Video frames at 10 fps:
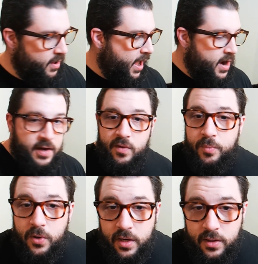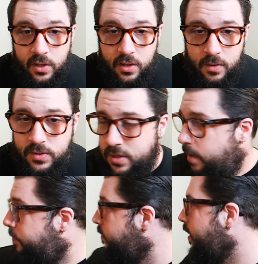I didn't even put it in the
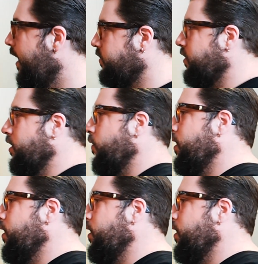close-up. Actually, you know